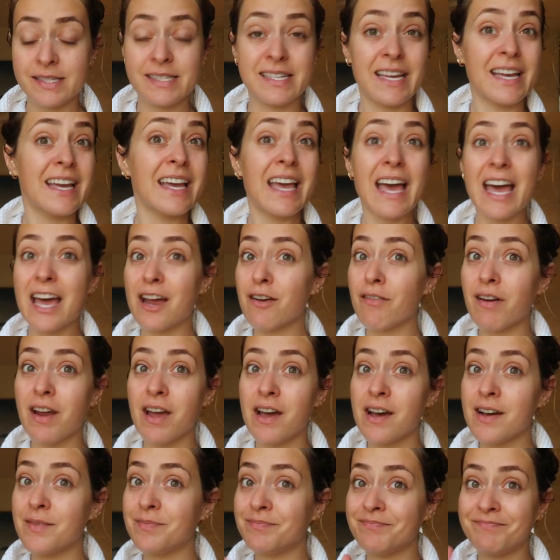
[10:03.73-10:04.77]
sink
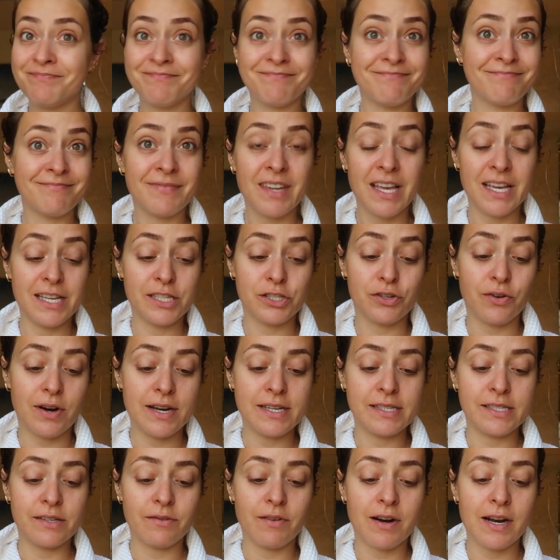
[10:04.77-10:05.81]
area is
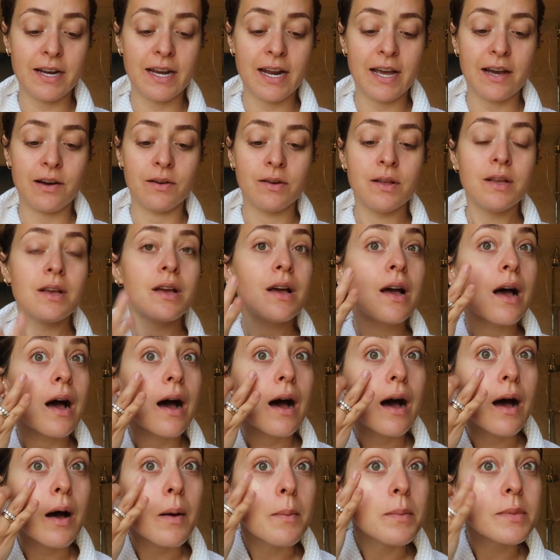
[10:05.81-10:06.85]
crazy right now.
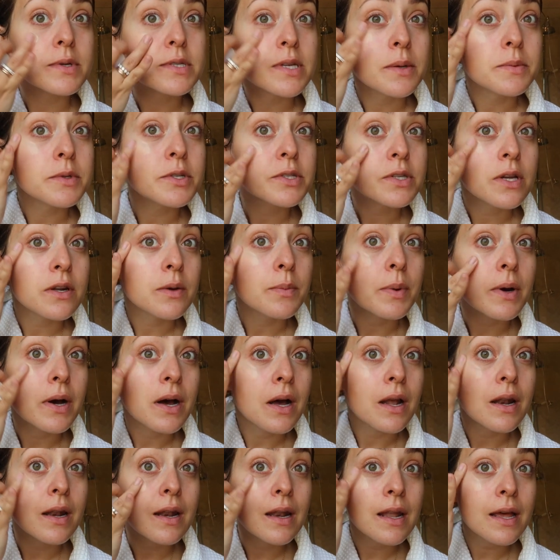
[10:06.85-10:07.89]
So I'm just gonna
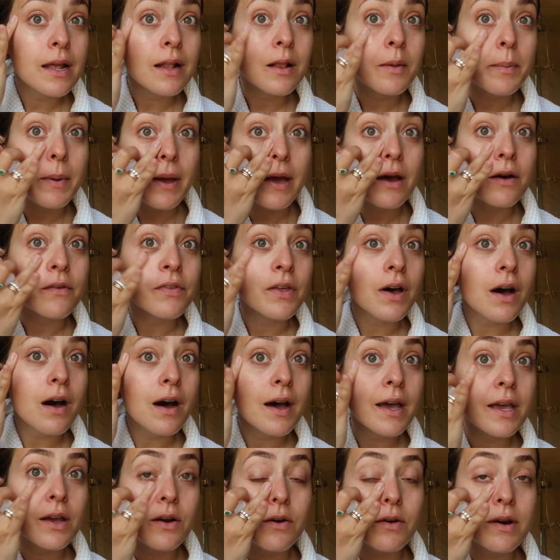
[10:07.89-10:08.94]
put a little bit of the
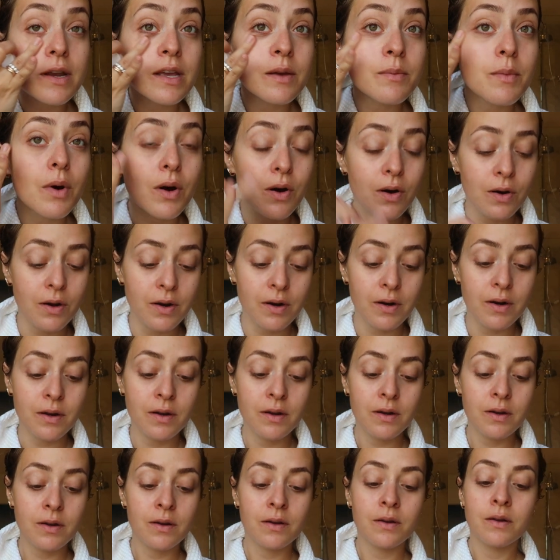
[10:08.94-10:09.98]
eye cream on.
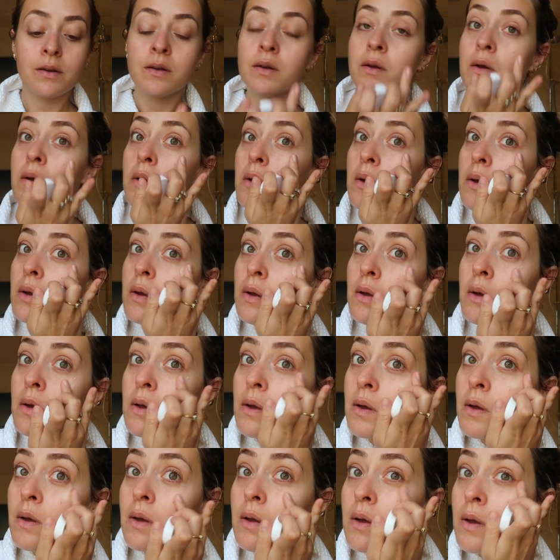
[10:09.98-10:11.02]

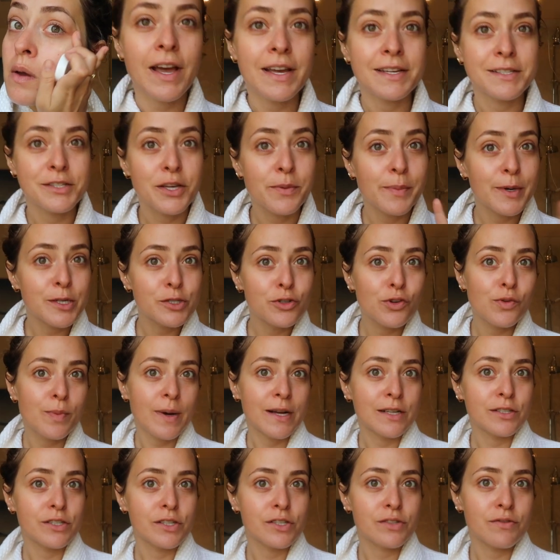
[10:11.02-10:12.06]
Okay, so my
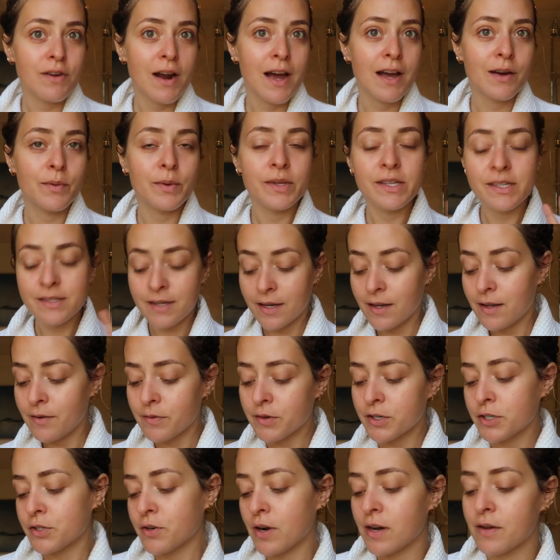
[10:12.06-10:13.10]
doorbell just rang with a
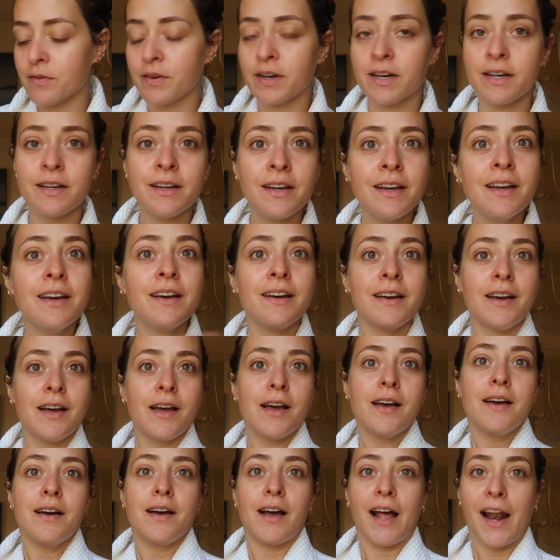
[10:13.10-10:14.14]
delivery driver.
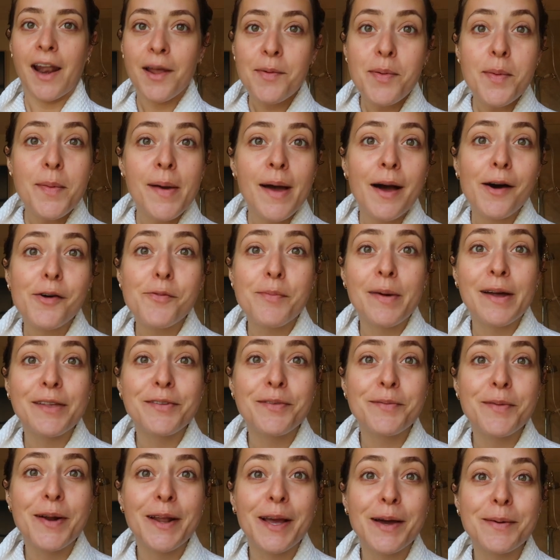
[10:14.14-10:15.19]
I'm a bit out of breath
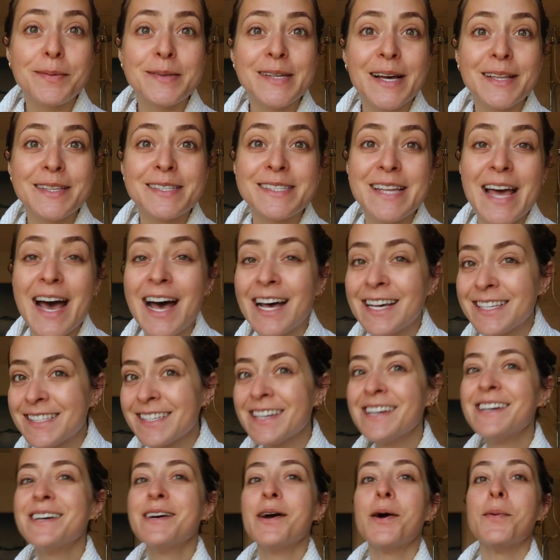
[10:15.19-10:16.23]
from running up and downstairs,
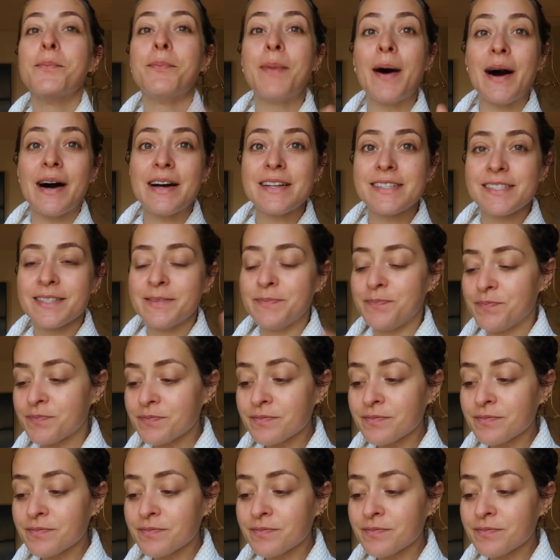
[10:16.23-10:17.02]
but